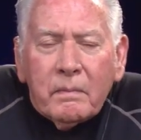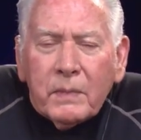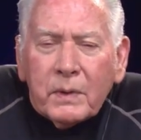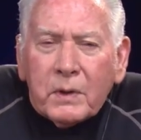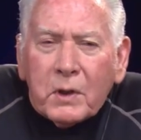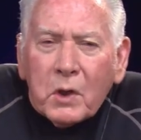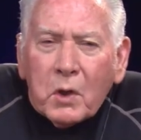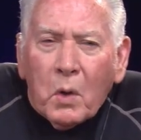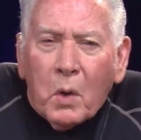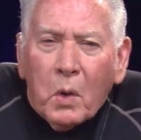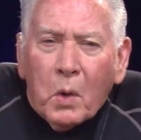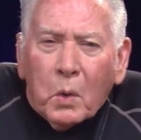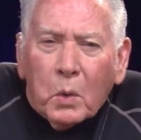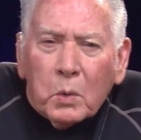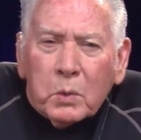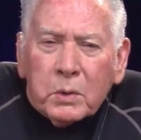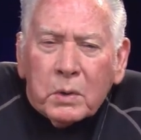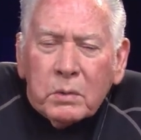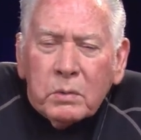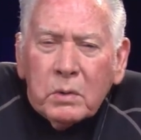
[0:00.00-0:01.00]
But the
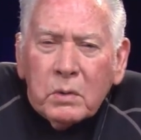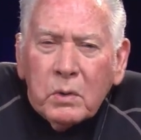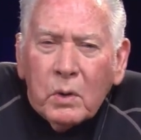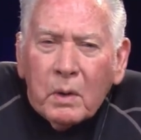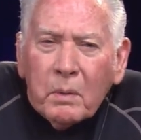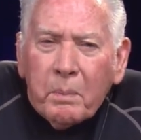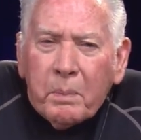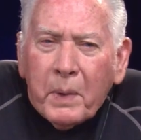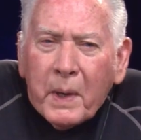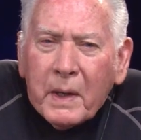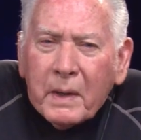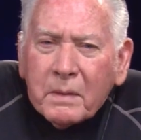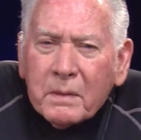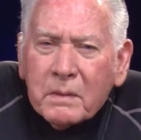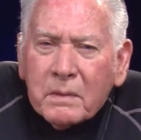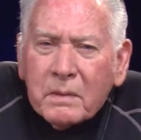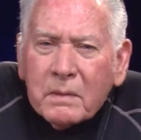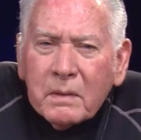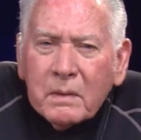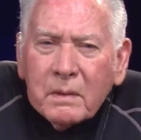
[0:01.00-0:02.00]
old, who are bent
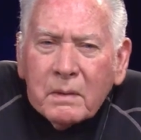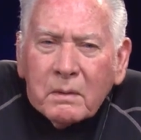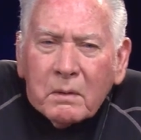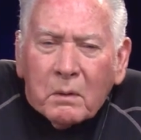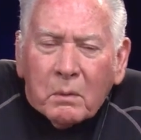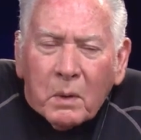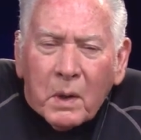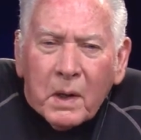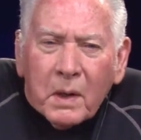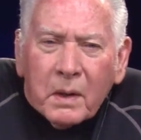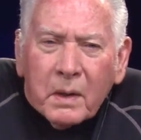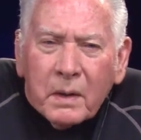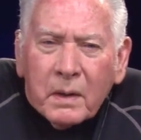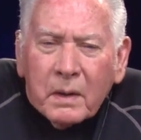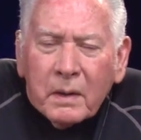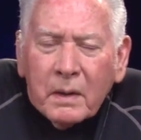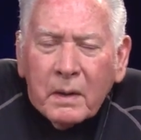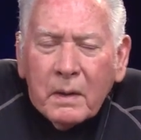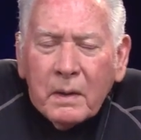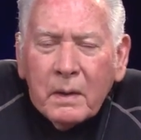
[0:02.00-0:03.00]
and
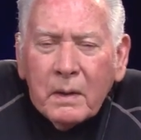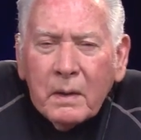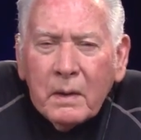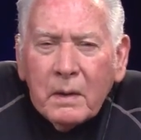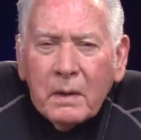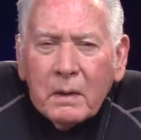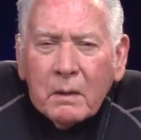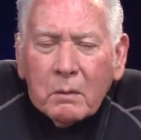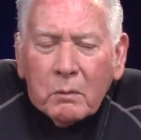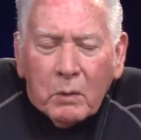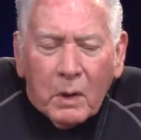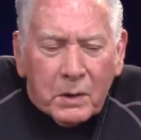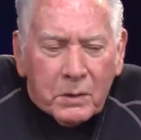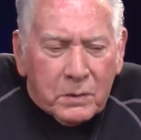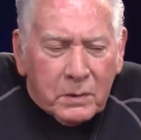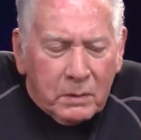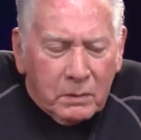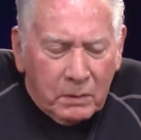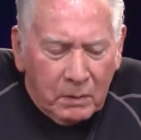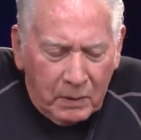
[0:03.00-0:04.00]
gray,
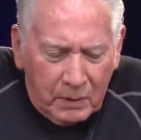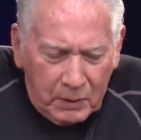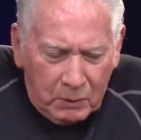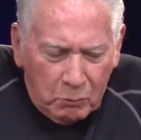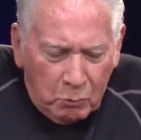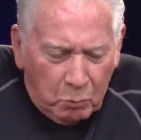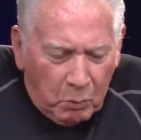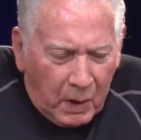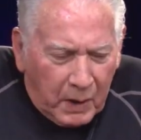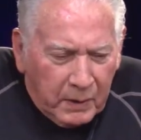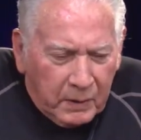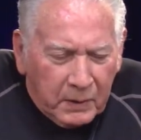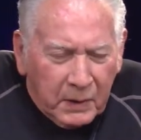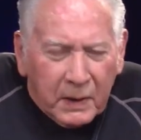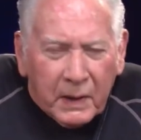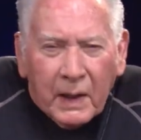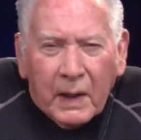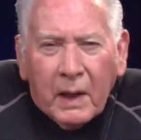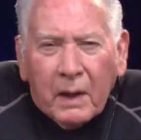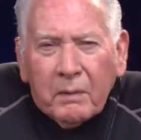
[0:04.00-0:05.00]
rustle and run to
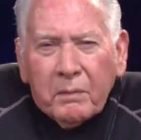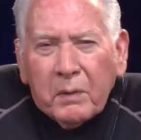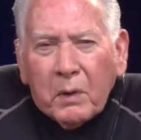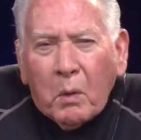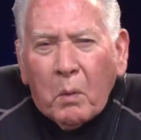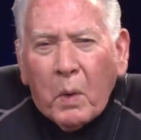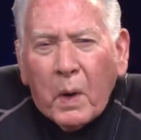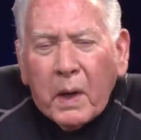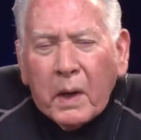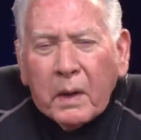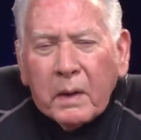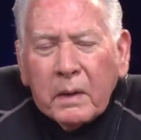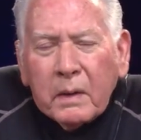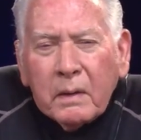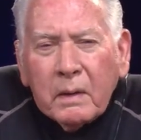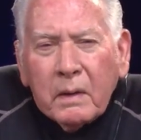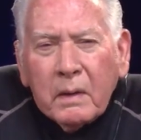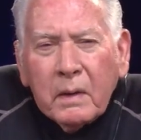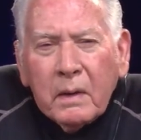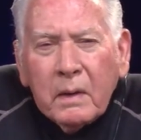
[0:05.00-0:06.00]
get out of your way,